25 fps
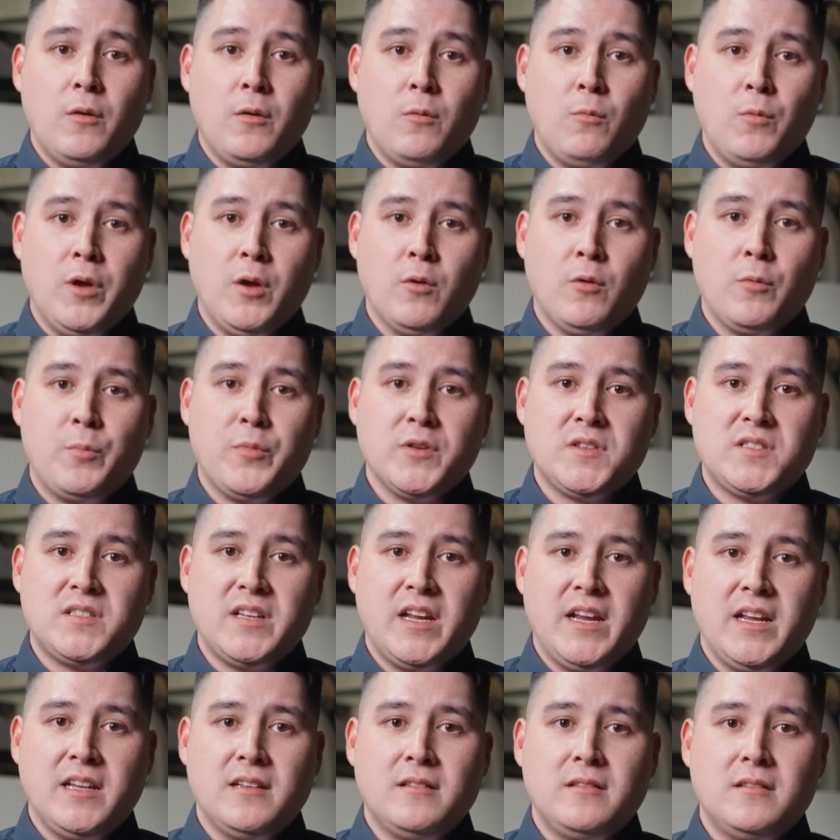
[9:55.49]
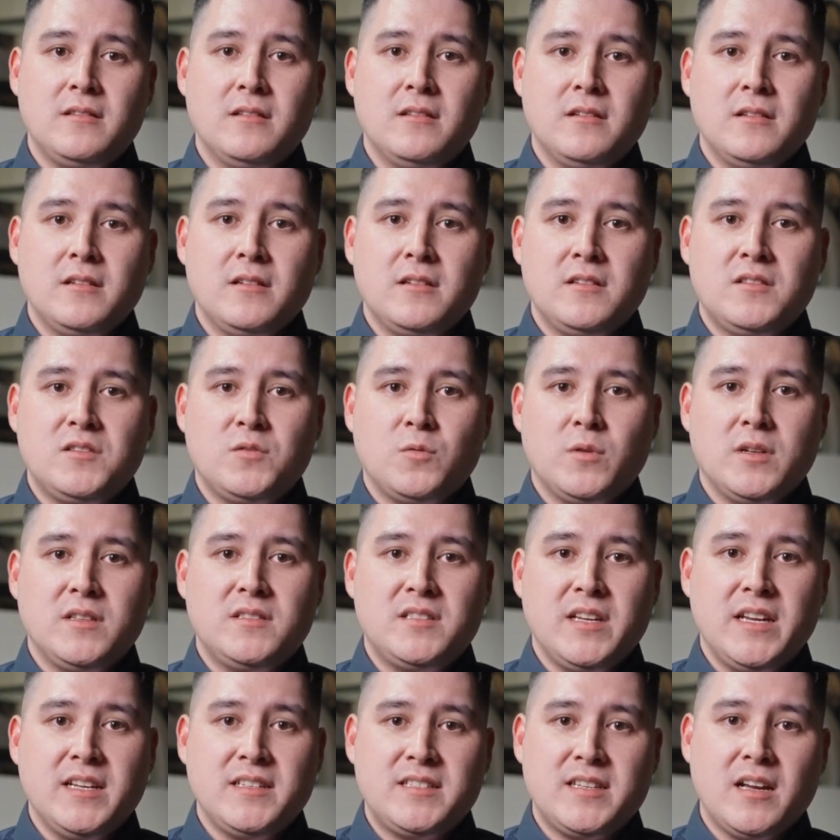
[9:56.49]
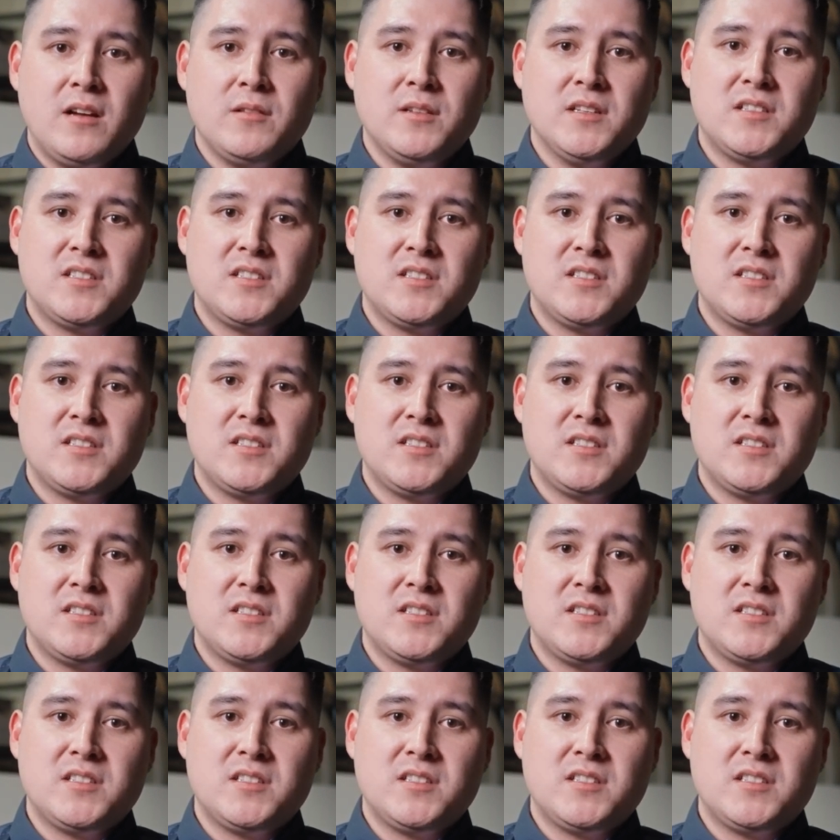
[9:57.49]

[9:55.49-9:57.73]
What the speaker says: we will proceed to a detailed